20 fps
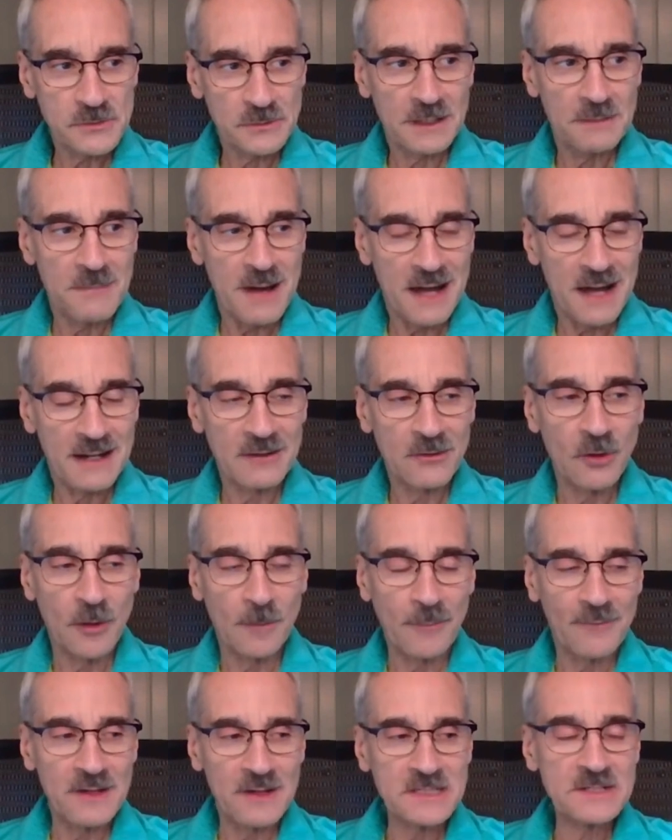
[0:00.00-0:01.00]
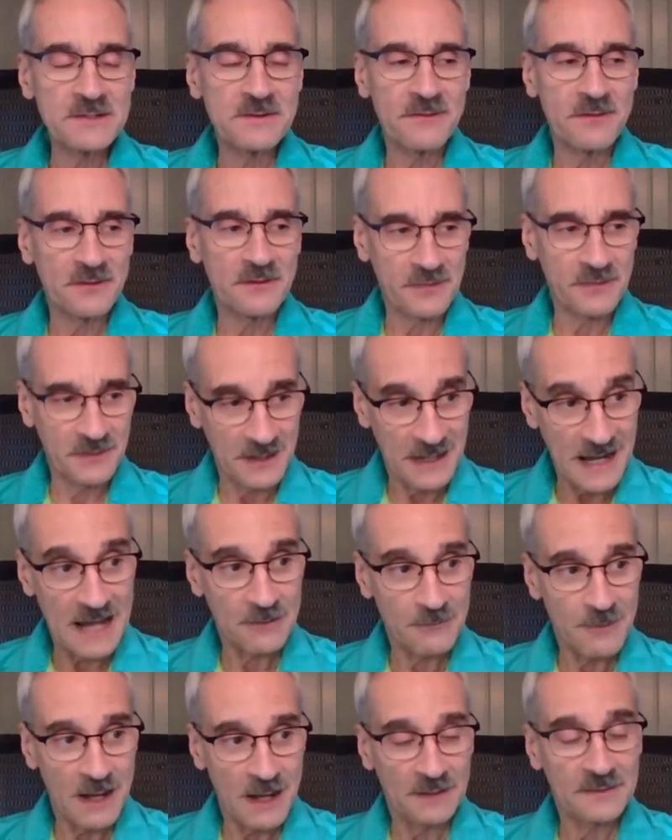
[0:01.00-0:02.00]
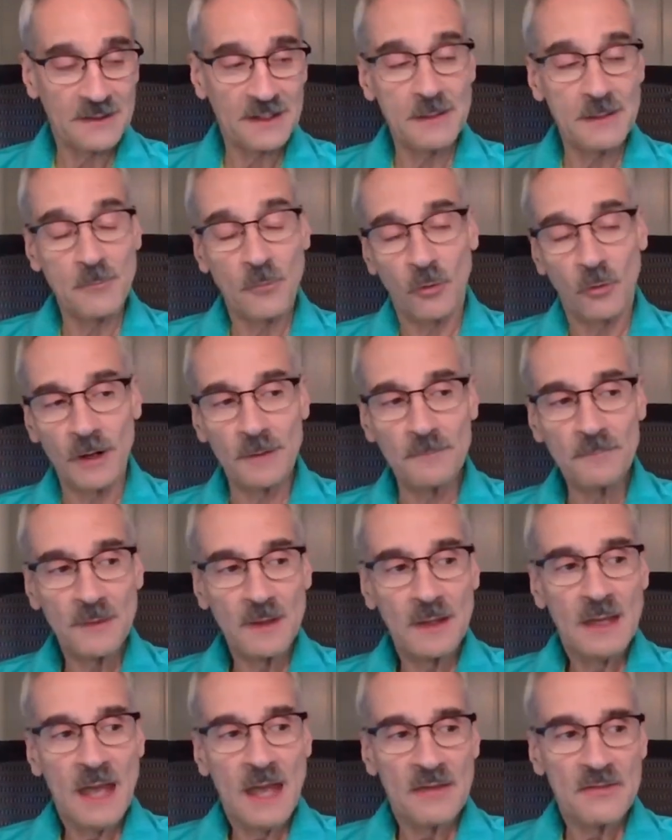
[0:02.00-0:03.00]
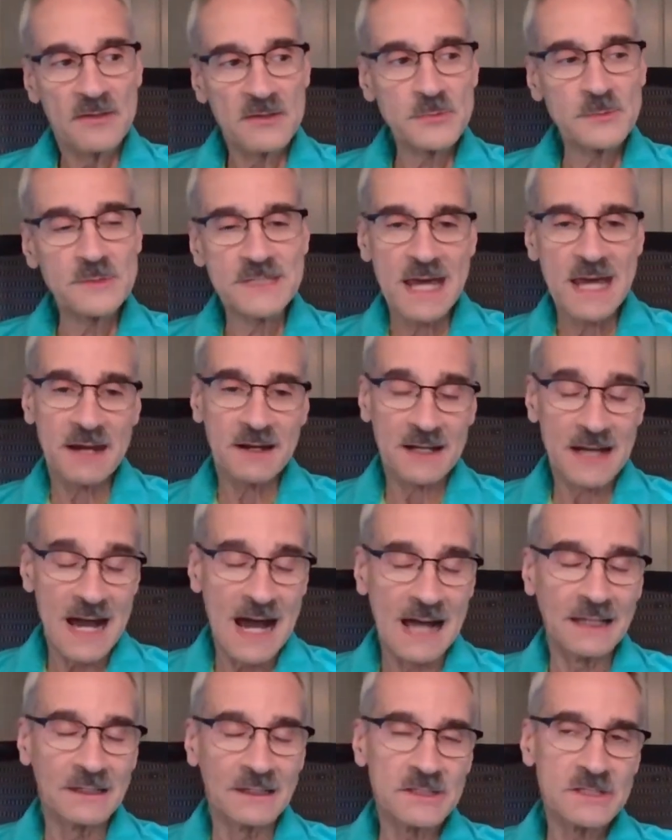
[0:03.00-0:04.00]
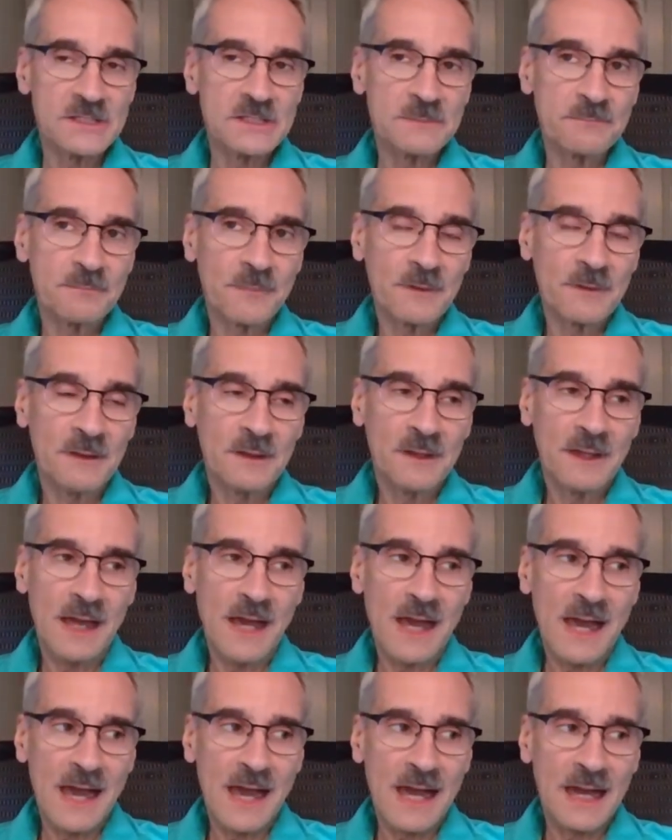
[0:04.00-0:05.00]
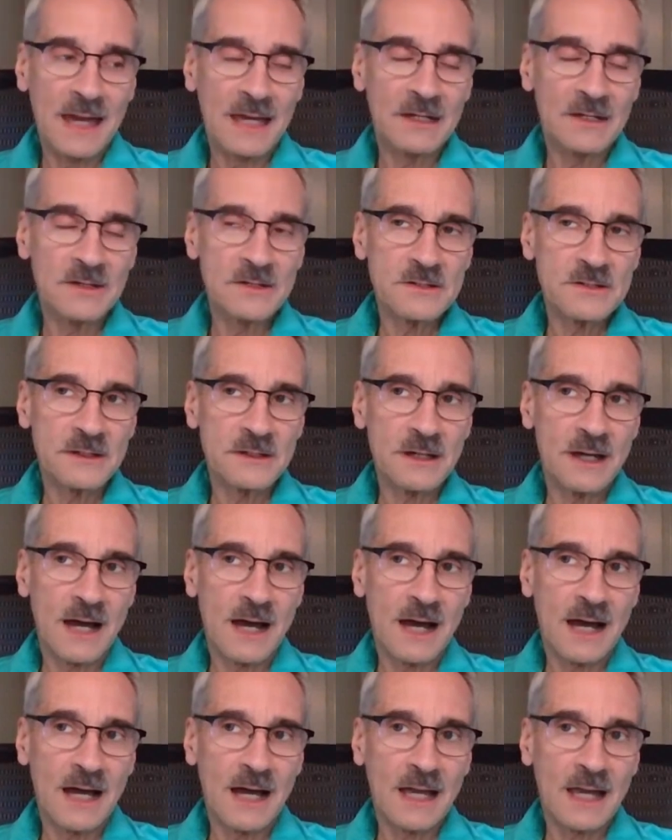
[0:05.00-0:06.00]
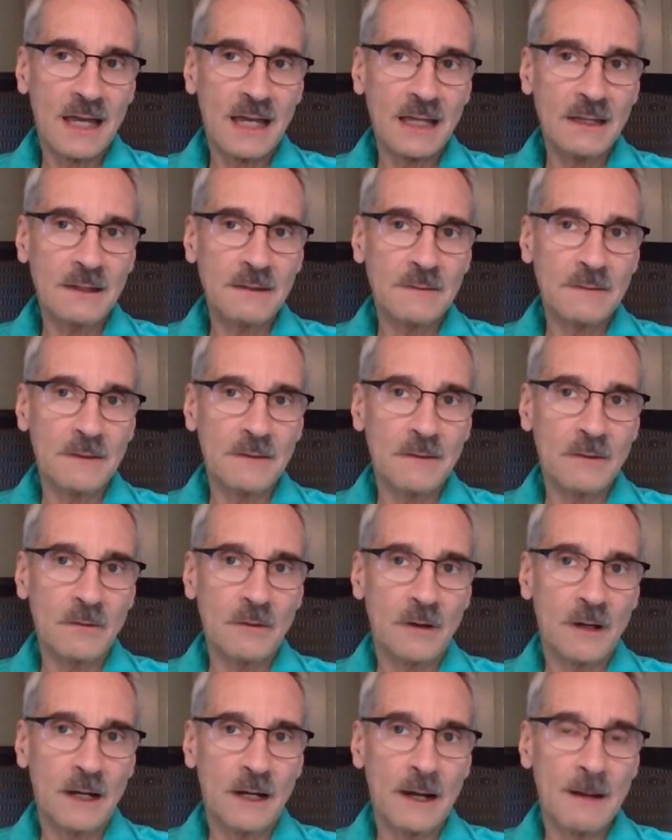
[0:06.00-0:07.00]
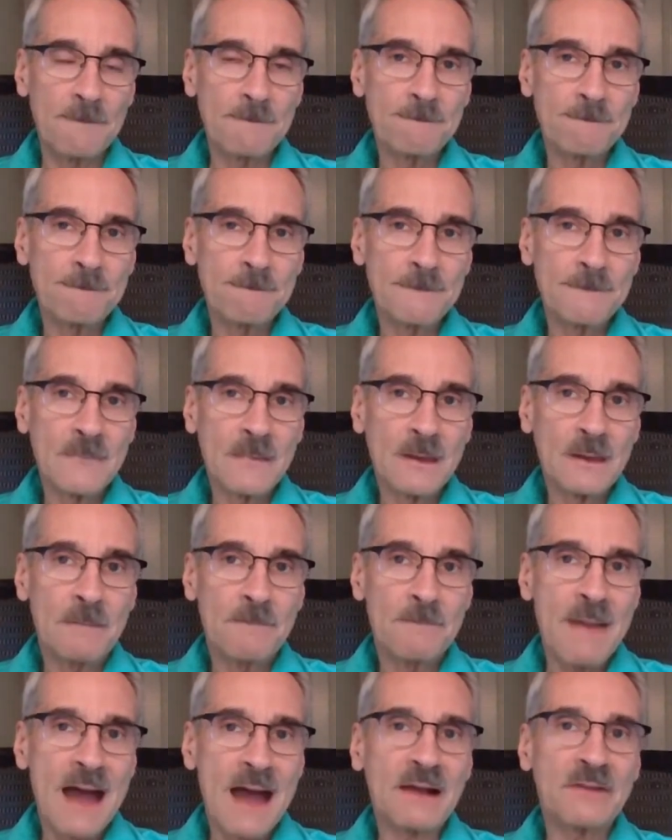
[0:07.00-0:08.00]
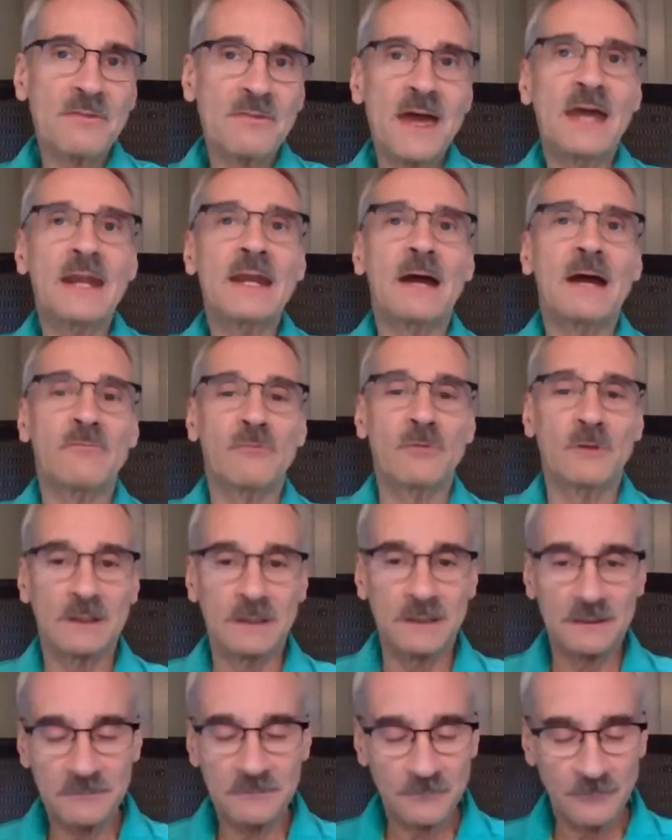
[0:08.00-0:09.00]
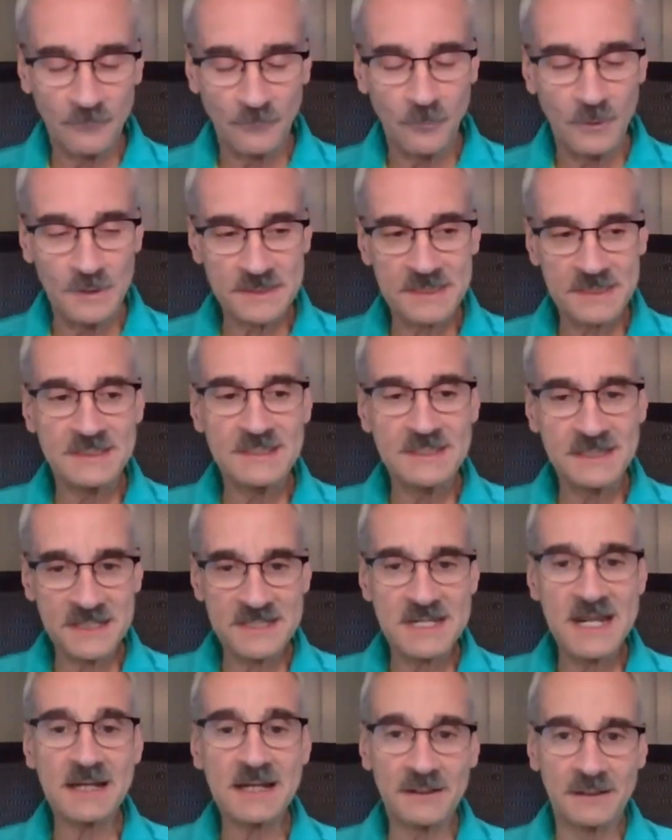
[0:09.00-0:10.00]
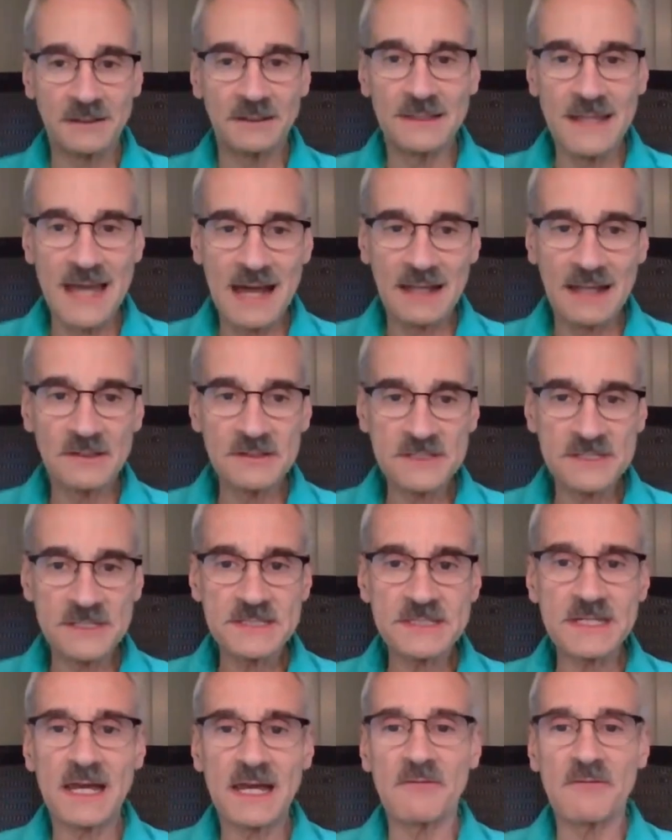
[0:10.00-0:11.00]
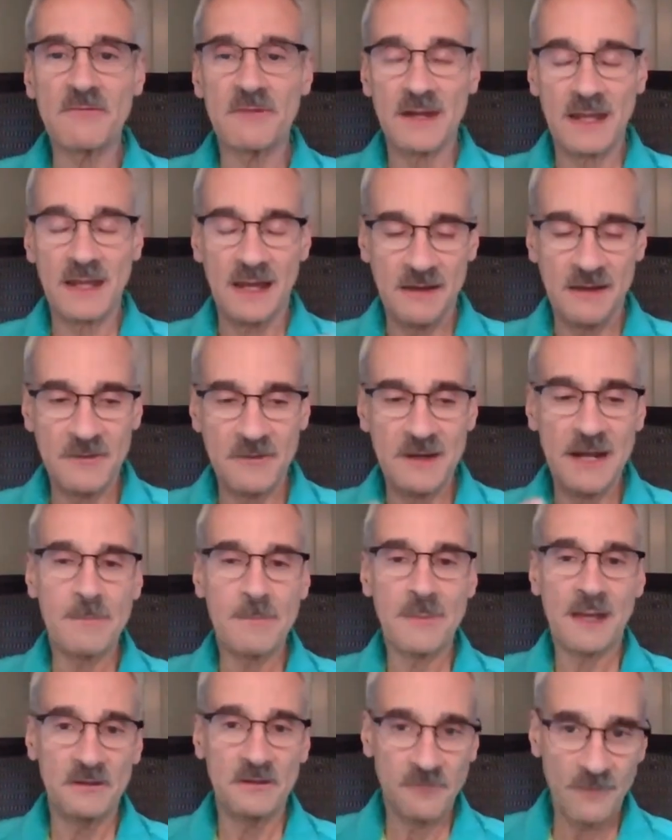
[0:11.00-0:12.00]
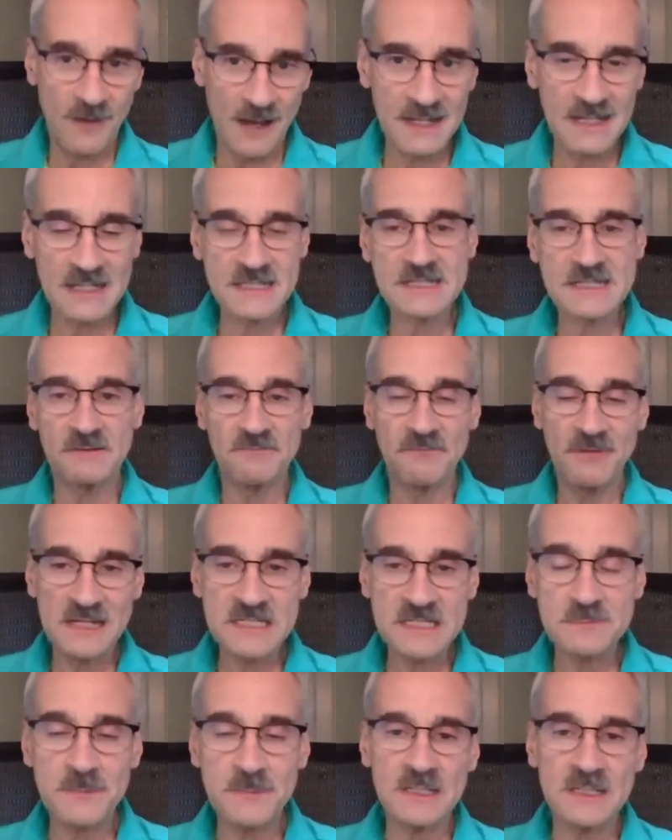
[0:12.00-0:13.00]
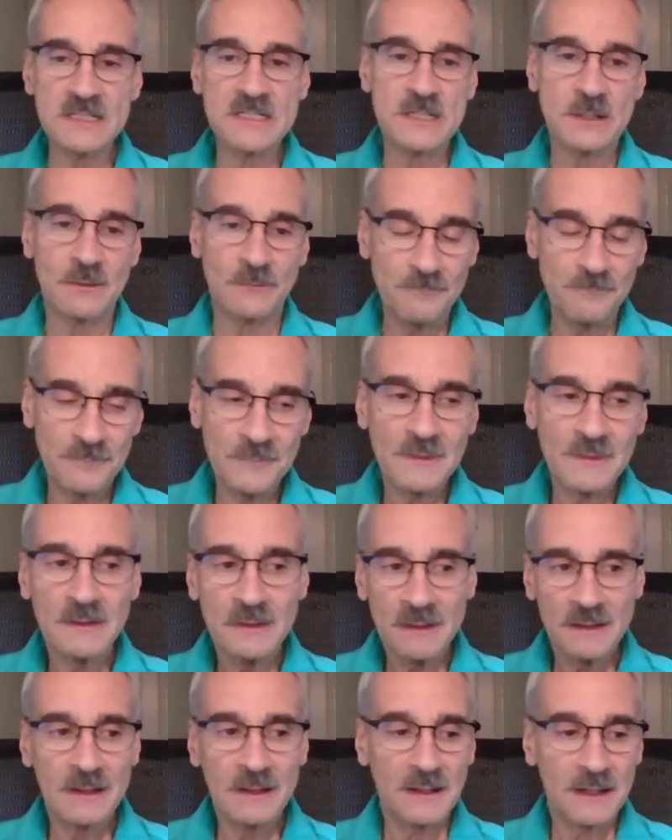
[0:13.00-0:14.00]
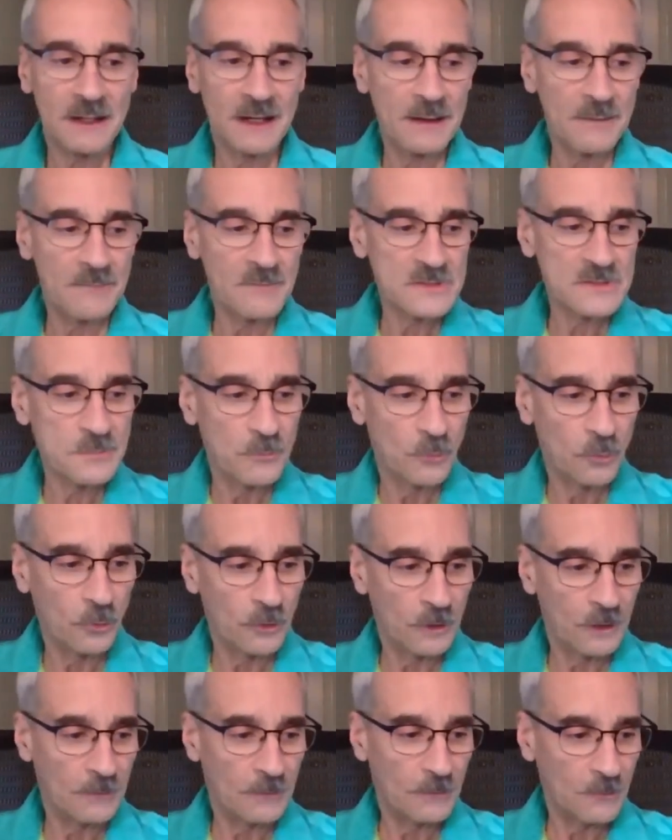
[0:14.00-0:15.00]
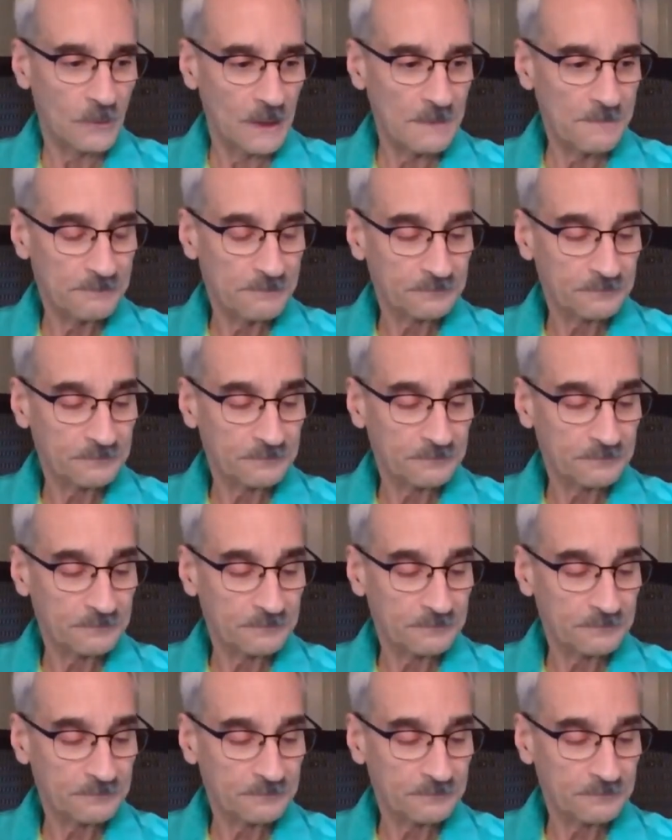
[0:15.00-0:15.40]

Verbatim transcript: Commodity Corporation. They're not around anymore. And this was out of college. And I, um, back then, I really wasn't into technical analysis. I have, a, I have an M B A in finance and investment. So uh, it was more uh,